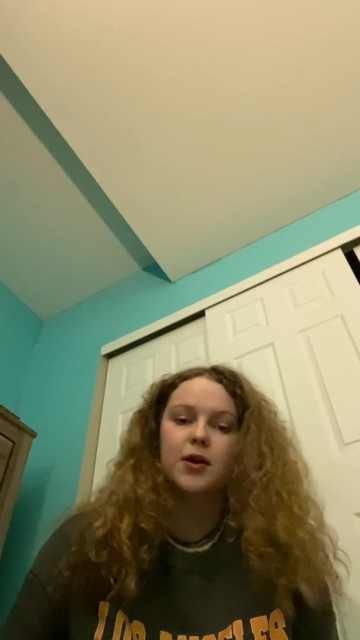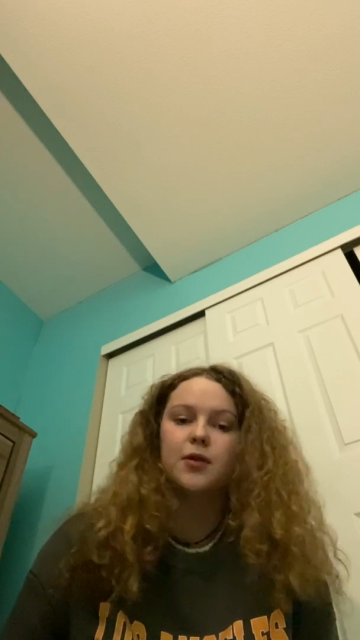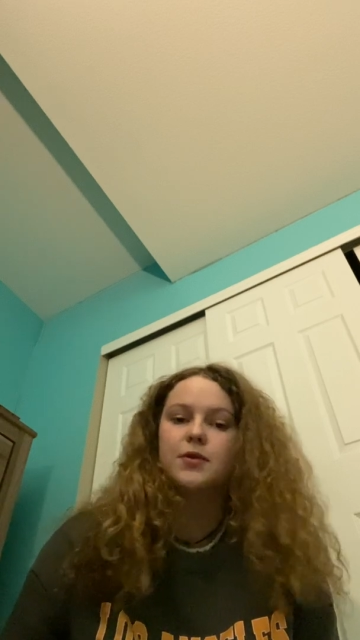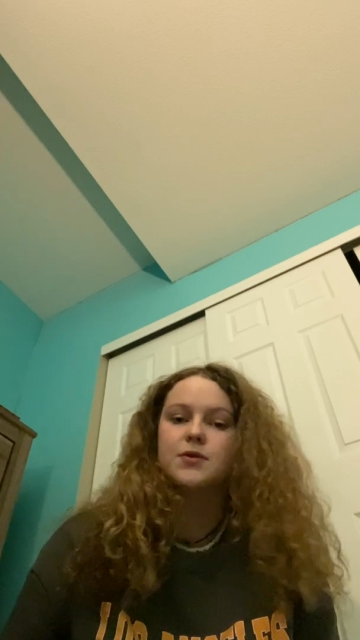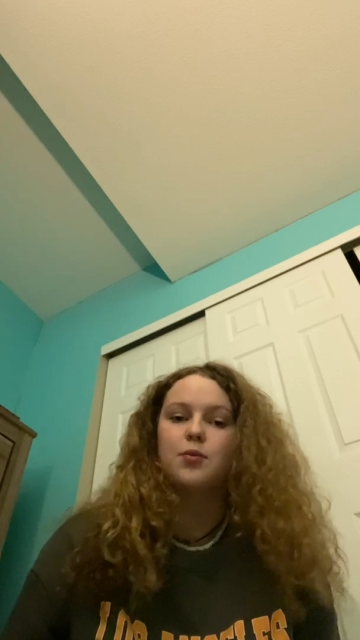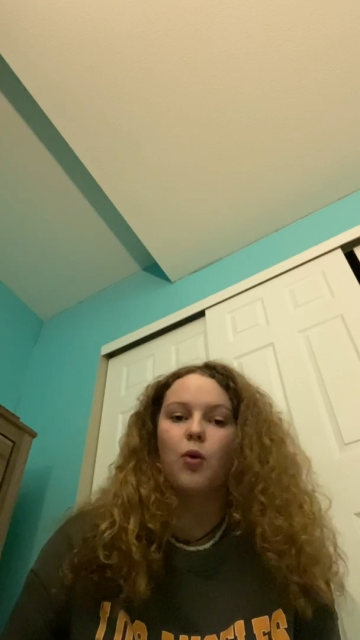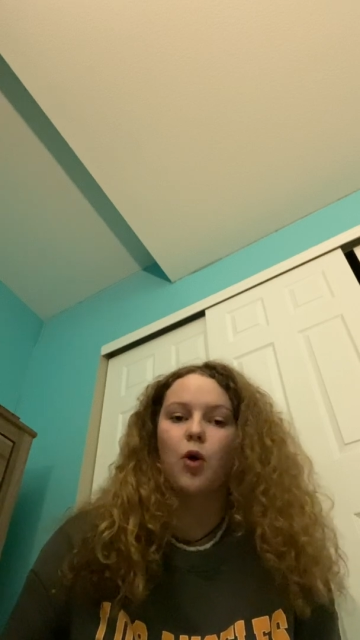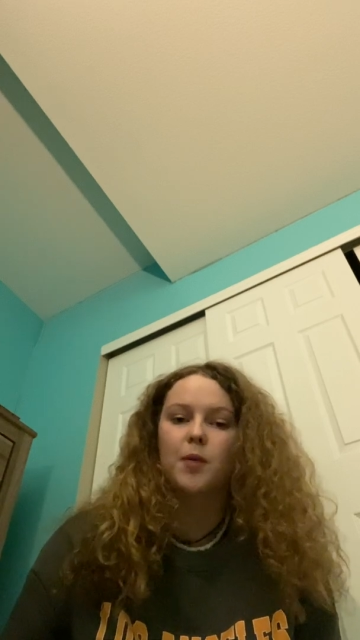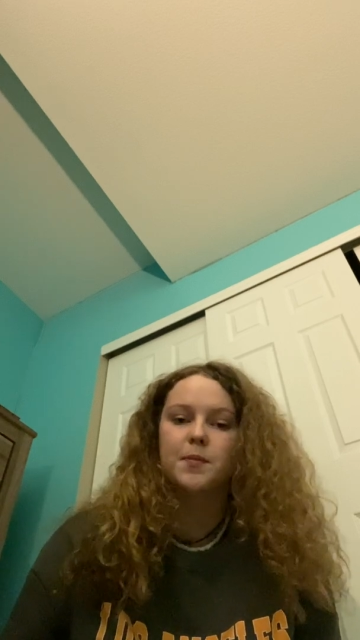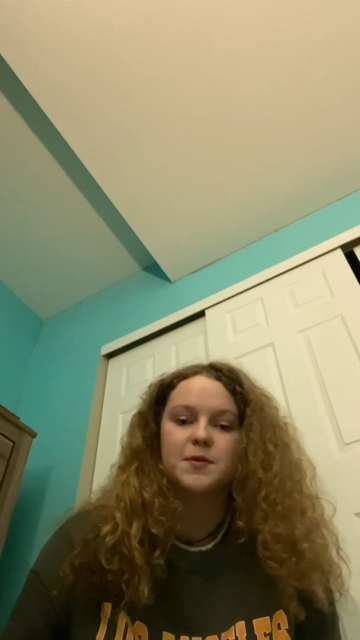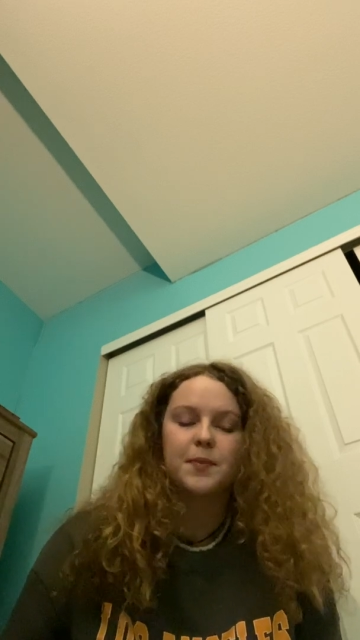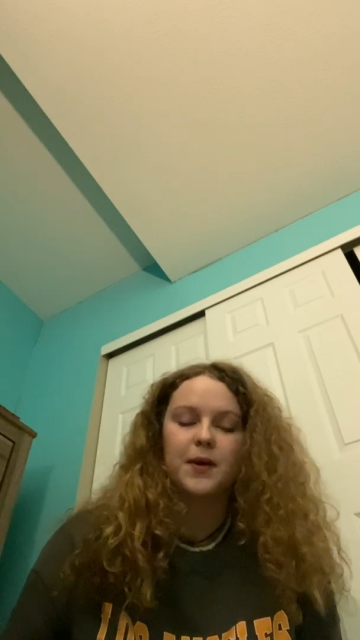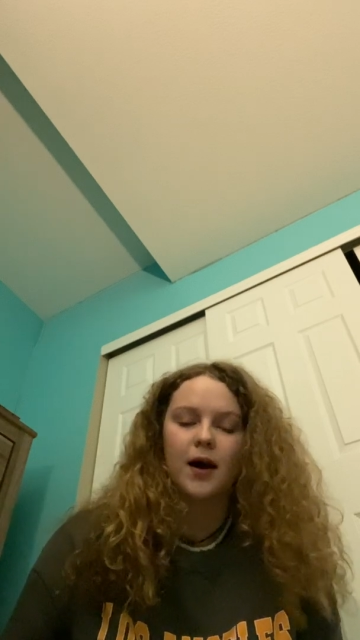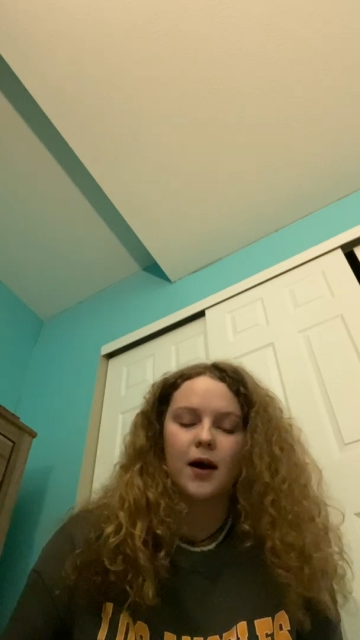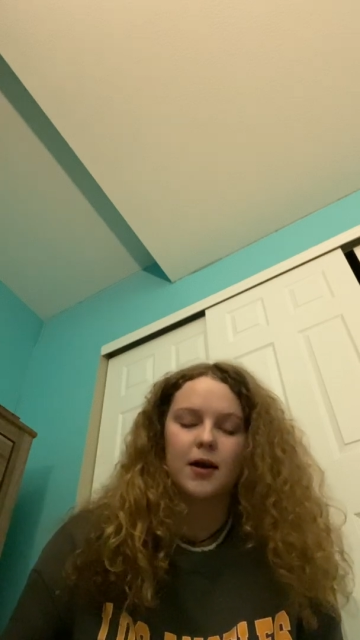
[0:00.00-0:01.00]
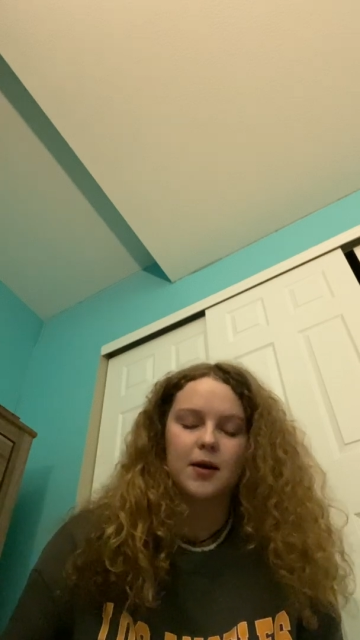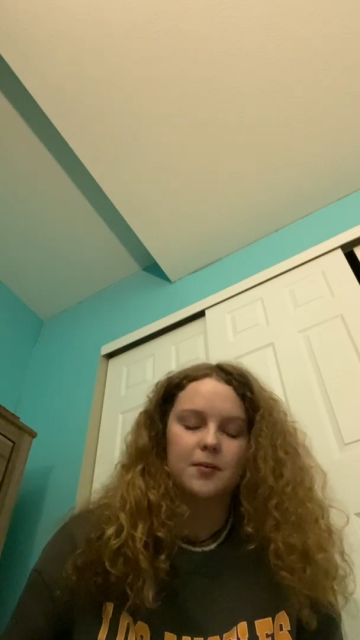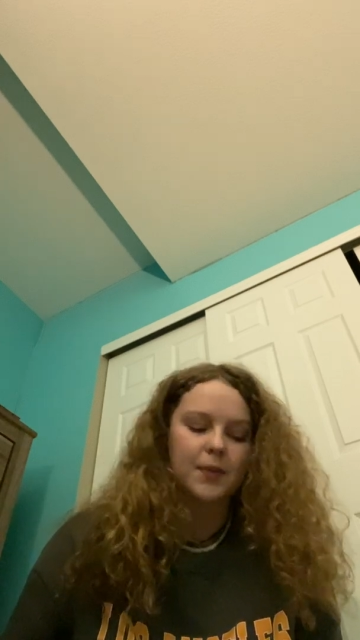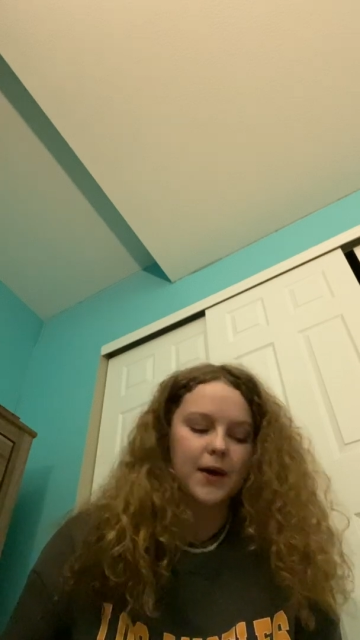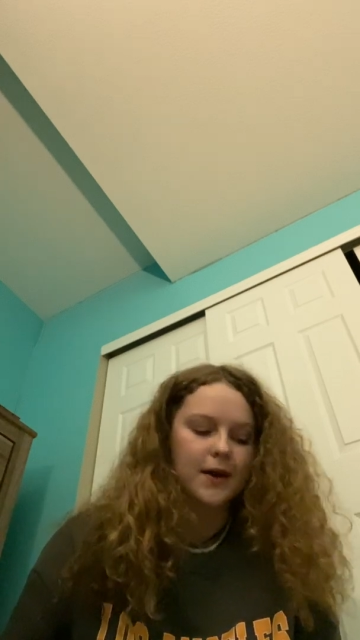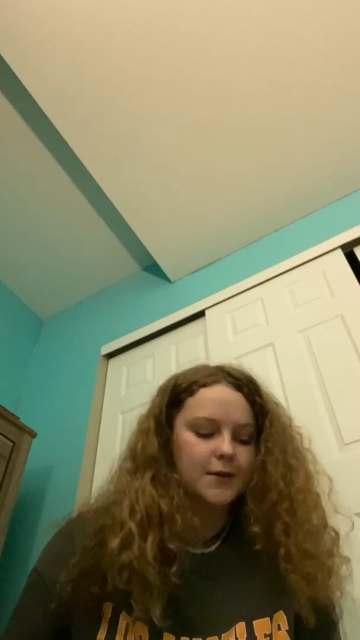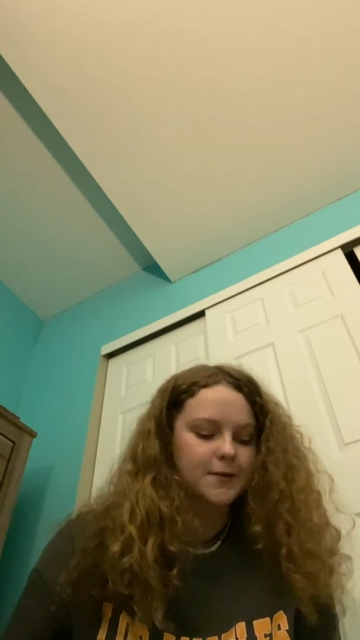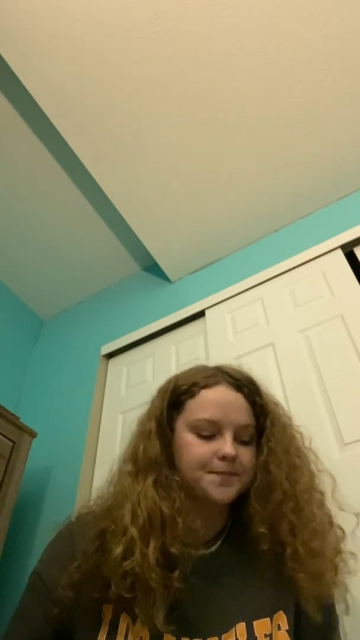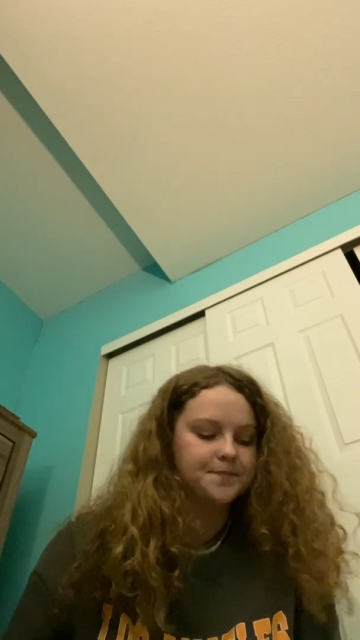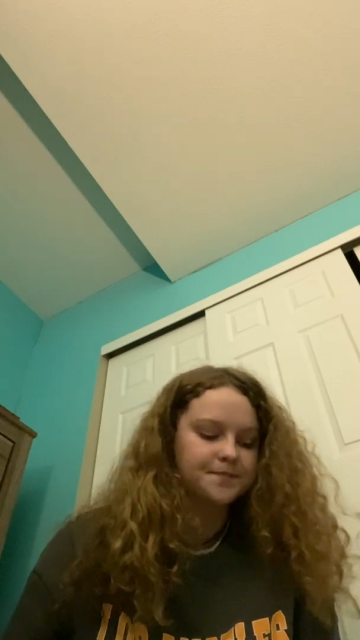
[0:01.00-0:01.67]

who is warped beyond compare.